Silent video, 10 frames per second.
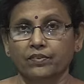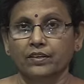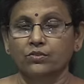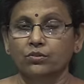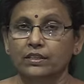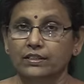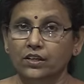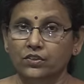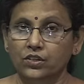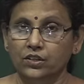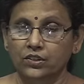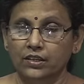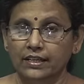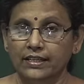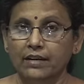So, this unstructured
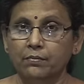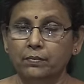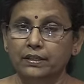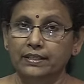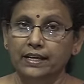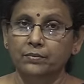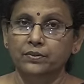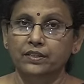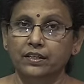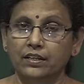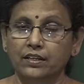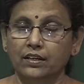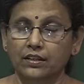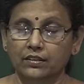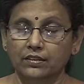data many times,
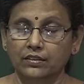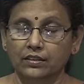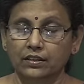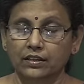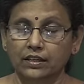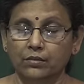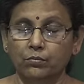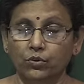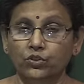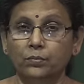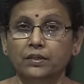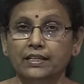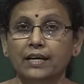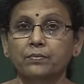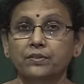most of the
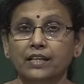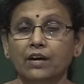times now